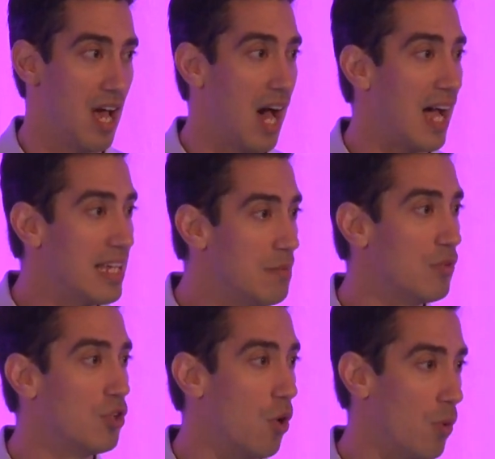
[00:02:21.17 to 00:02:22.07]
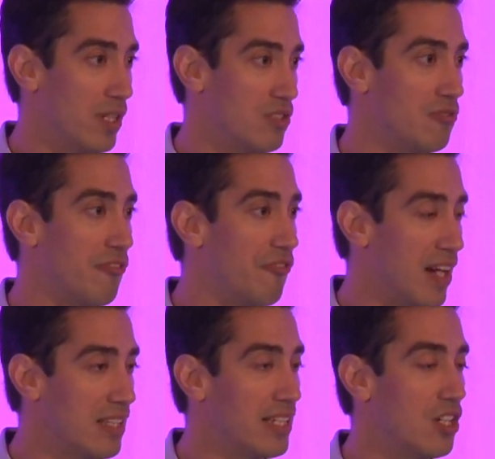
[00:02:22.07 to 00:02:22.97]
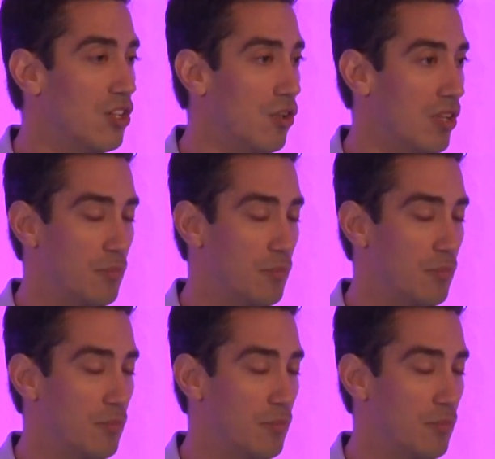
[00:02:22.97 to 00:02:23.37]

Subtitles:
I am going to fight like a girl.